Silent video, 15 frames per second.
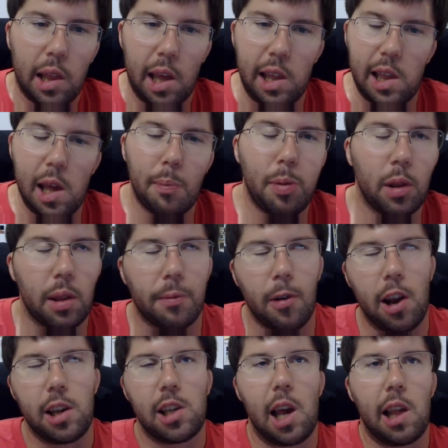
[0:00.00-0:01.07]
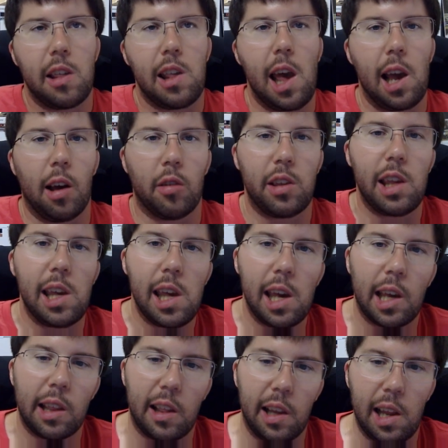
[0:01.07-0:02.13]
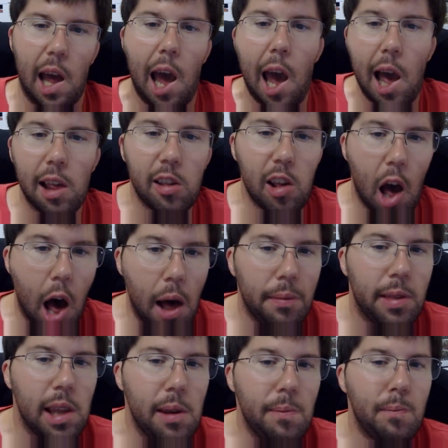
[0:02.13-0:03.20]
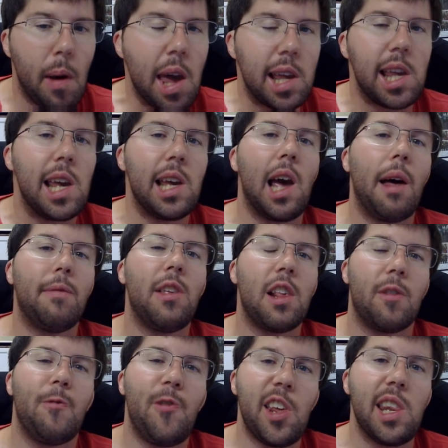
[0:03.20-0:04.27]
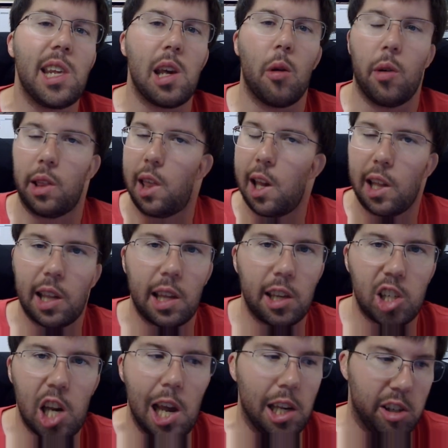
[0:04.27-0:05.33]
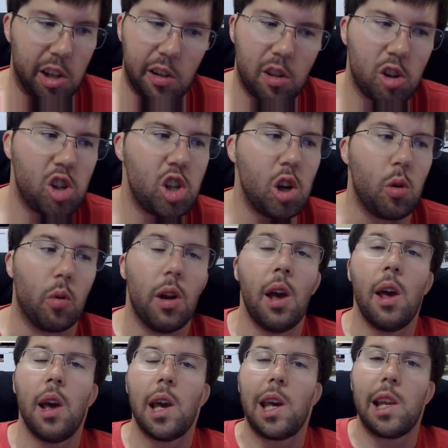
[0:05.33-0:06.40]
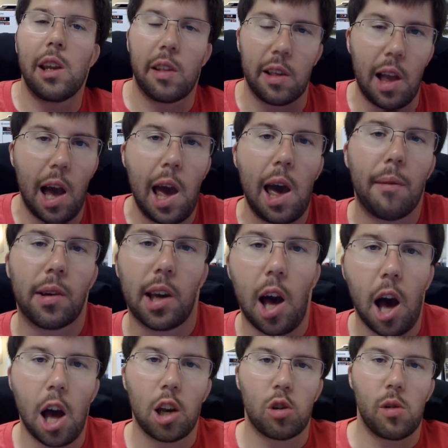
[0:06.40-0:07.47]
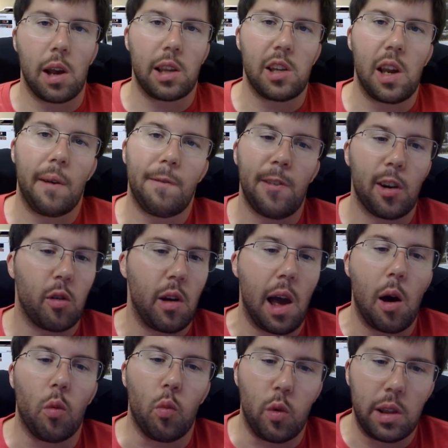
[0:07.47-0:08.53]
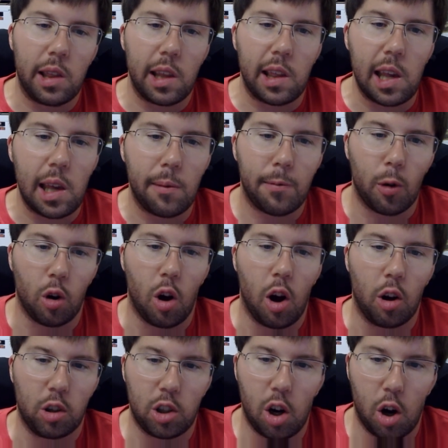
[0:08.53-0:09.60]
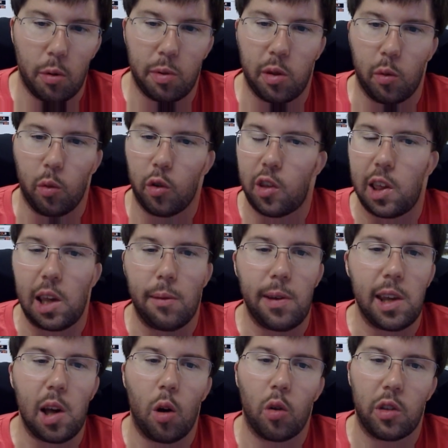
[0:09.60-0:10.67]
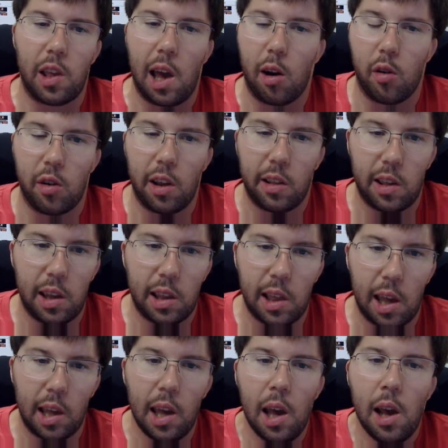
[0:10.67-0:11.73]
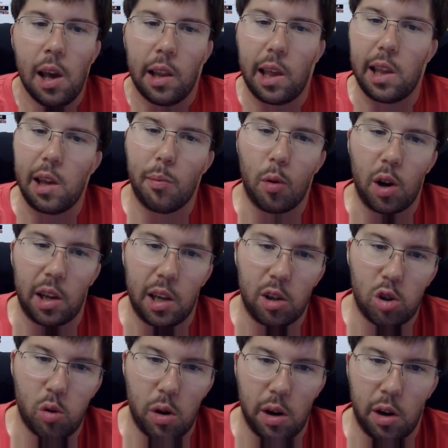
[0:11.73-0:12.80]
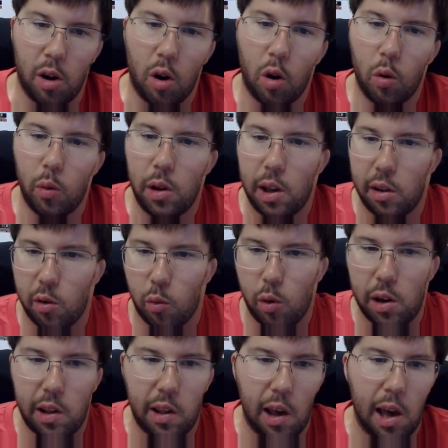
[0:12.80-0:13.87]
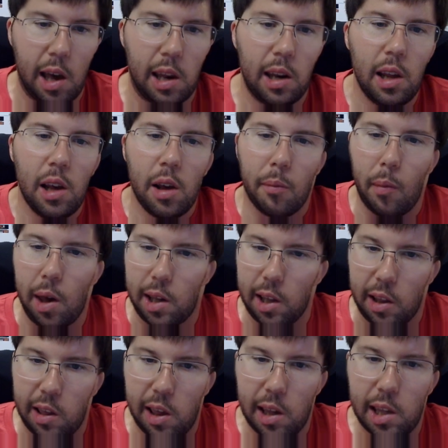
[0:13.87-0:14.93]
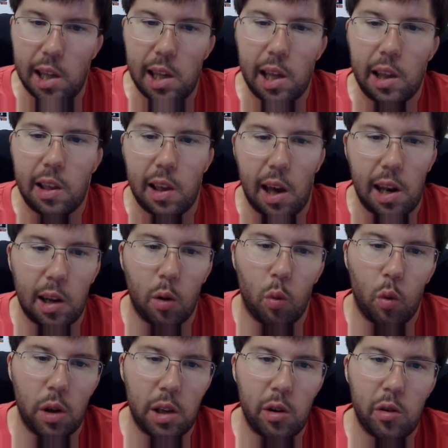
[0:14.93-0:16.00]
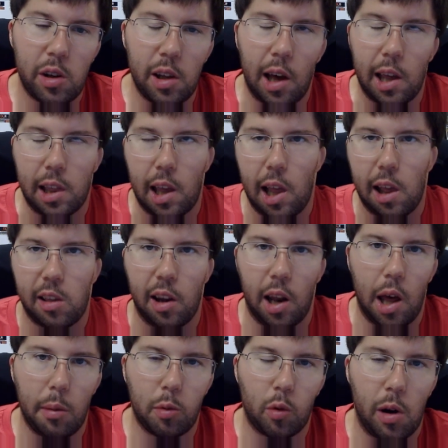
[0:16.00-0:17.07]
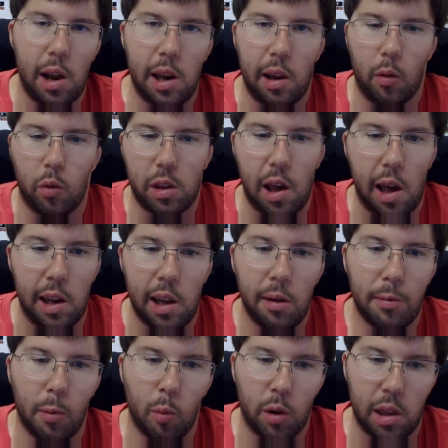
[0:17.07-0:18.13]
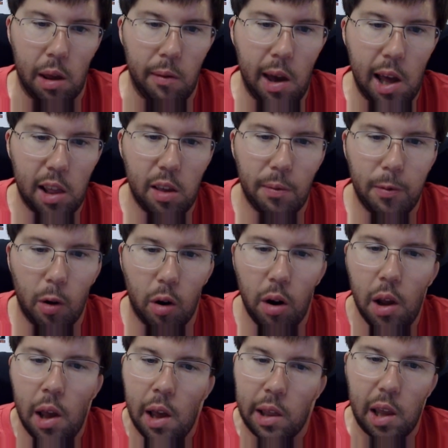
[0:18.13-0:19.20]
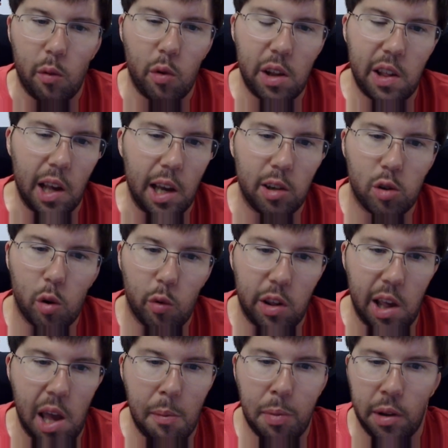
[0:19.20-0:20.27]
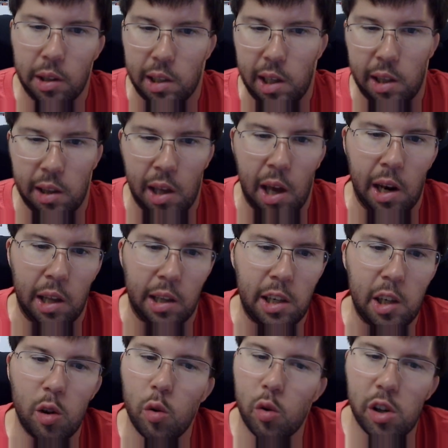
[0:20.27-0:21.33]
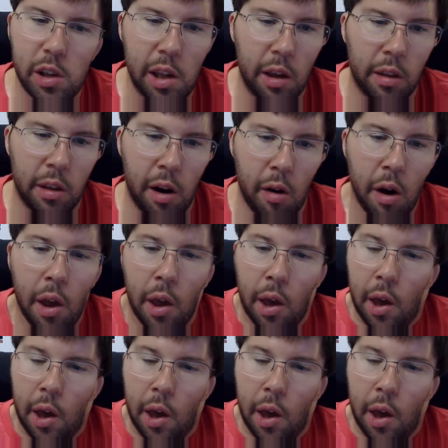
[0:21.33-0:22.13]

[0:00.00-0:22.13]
They did put the franchise tag on T. Higgins, and as of the making of this video, and things can change, this is June, he does not have a contract yet figured out with the team for long term, so we'll see if he holds out or does anything. They did bring in Trenton Irwin as a re-sign. Mike Kosicki is signing a 1-year deal. I think that's an upgrade at tight end from what they've had so far. They re-signed Drew Sample. Again, not a huge deal there.